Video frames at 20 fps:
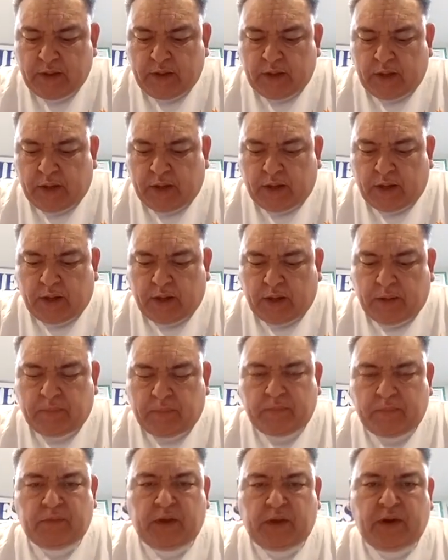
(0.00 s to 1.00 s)
Um,
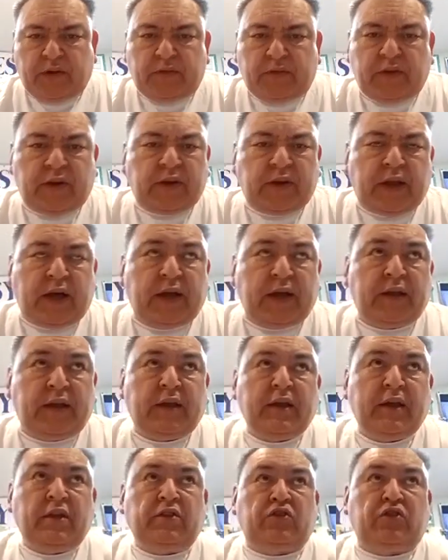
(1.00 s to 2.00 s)
they're, they're not
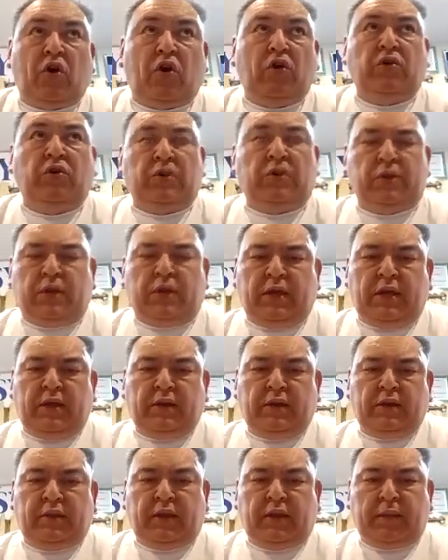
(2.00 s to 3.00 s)
totally
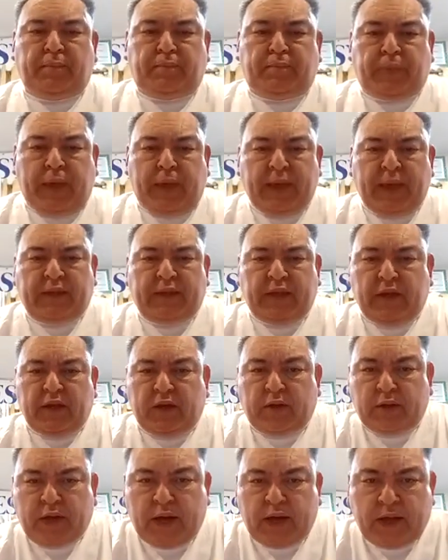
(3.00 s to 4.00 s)
depending
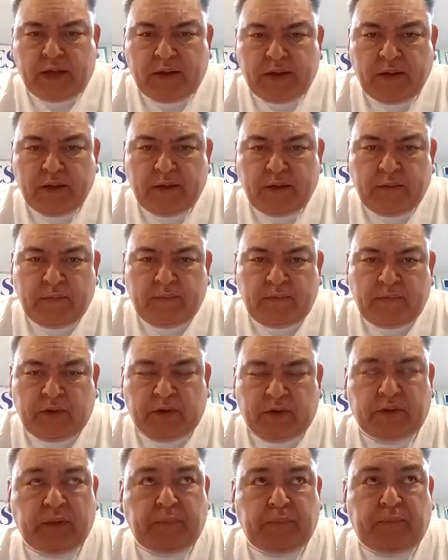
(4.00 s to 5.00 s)
on God.
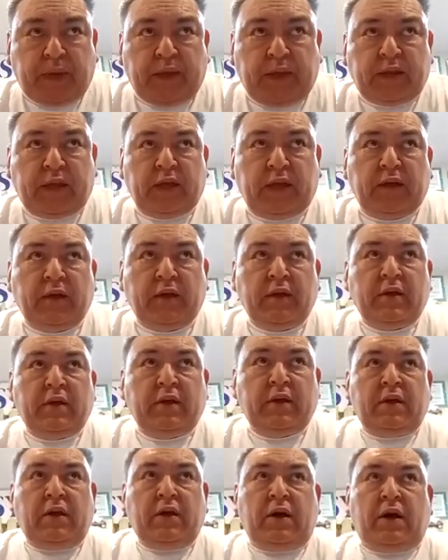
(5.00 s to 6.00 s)
They're depending
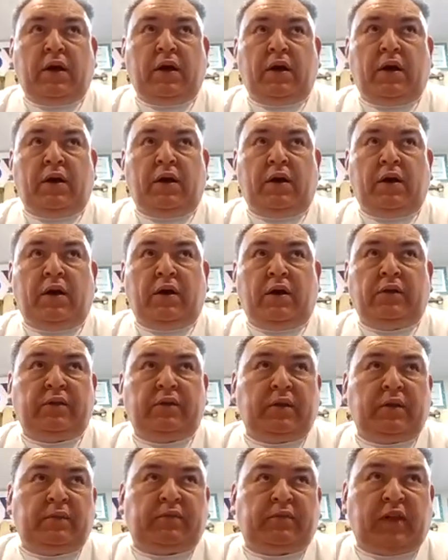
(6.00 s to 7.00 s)
uh, on
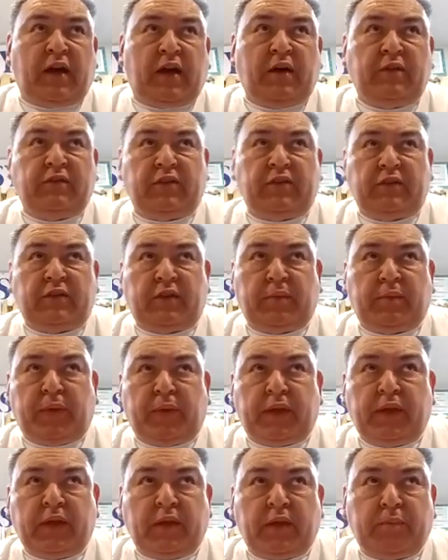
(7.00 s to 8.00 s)
themselves. They're
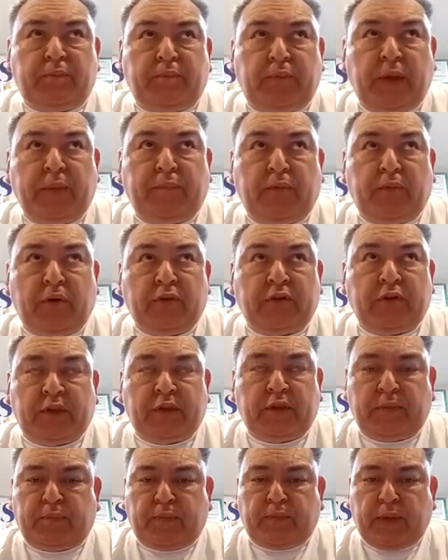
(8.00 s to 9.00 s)
depending on people. They're
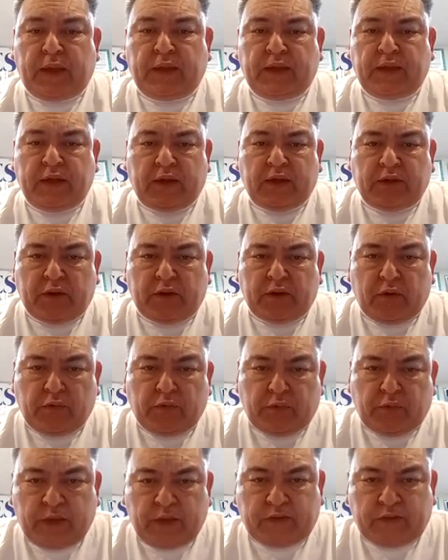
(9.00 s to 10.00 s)
depending on their
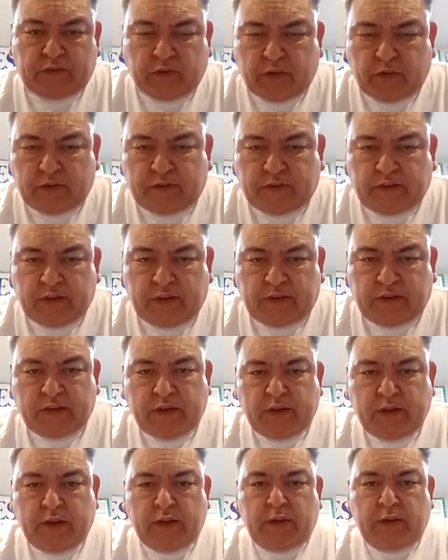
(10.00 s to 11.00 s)
own resources.
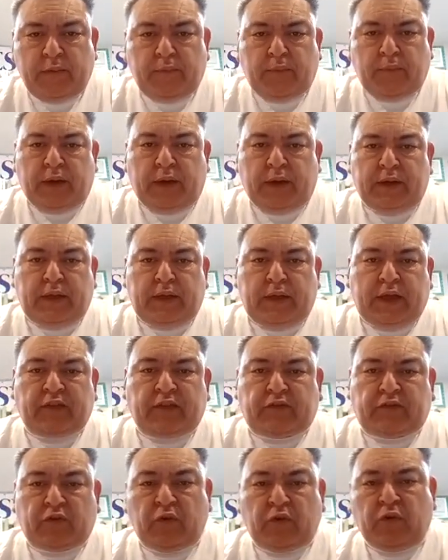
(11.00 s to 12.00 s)
But
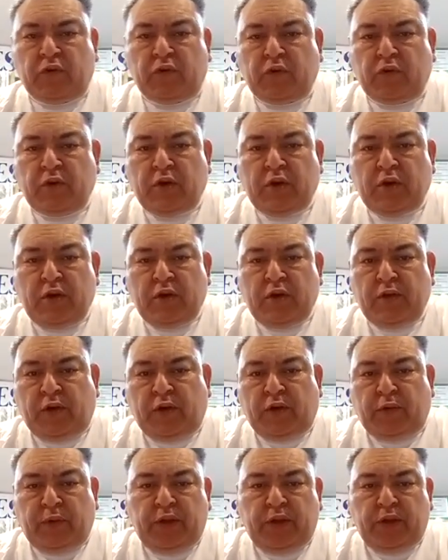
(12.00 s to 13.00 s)
guess who
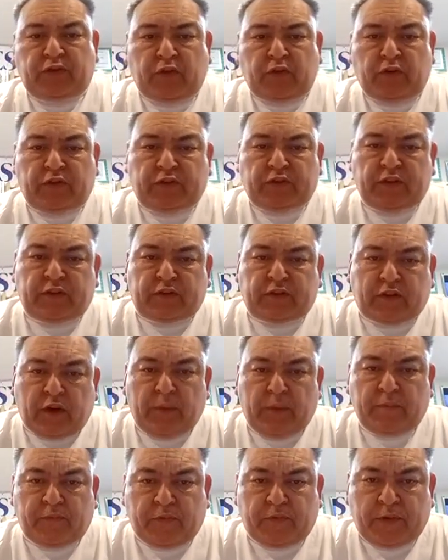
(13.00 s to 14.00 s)
the resources
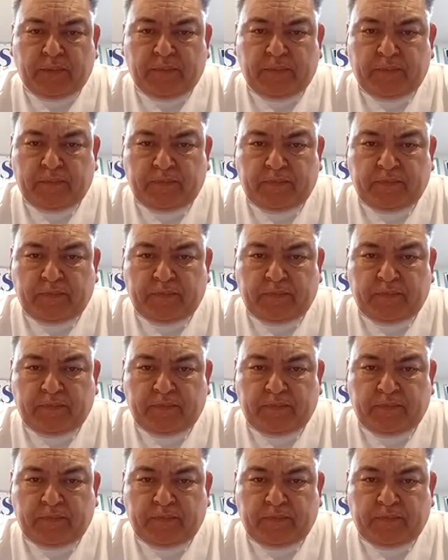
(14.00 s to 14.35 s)
come from?